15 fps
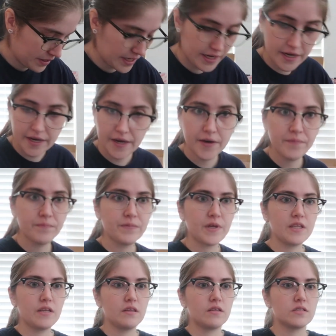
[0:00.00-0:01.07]
Okay,
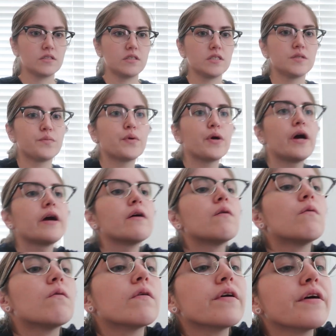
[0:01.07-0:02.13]
and then this is
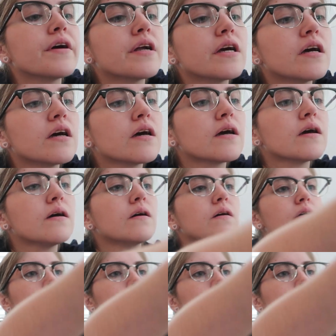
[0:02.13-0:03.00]
priority.